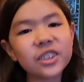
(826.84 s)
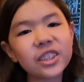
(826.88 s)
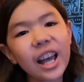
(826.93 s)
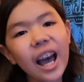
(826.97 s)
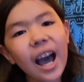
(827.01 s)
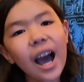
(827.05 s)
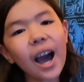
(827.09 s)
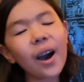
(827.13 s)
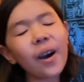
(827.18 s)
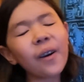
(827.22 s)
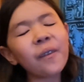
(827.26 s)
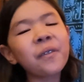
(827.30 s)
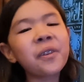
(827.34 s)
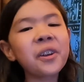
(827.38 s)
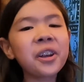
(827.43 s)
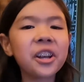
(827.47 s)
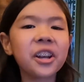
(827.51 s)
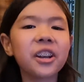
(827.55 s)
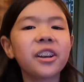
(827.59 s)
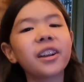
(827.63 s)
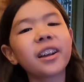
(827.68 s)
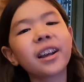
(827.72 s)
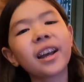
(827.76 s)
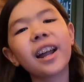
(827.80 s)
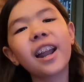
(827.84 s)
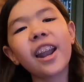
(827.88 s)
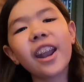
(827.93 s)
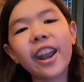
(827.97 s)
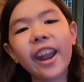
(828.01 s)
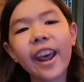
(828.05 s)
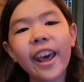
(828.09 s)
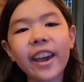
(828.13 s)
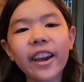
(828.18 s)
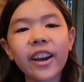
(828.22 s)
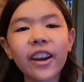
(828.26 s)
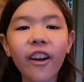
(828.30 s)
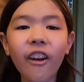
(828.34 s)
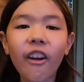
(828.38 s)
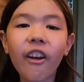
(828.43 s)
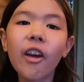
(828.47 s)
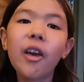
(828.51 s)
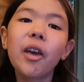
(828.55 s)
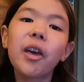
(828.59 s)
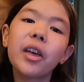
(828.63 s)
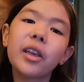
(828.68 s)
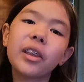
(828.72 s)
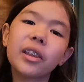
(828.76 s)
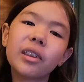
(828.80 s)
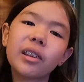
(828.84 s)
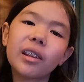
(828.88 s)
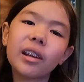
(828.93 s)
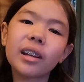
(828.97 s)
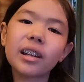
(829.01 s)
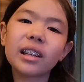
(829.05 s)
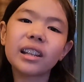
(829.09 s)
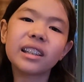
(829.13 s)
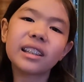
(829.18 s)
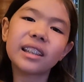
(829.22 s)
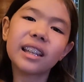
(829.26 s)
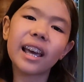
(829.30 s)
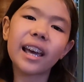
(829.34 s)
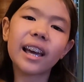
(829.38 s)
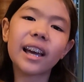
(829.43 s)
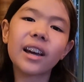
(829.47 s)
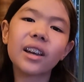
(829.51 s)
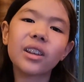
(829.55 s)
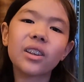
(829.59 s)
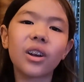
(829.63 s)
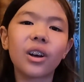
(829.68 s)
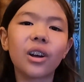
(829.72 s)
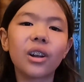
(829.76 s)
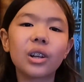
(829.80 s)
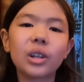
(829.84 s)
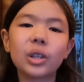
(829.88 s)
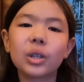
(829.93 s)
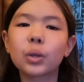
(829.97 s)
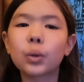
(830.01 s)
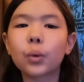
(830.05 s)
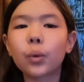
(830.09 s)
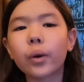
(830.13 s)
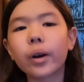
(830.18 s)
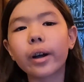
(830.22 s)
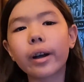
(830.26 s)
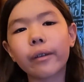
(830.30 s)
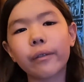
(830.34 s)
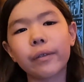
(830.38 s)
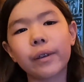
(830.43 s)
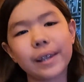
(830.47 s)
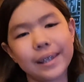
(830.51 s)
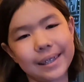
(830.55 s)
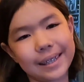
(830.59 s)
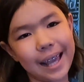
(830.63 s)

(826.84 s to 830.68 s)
Now Peter Knego is going to take us on a tour of his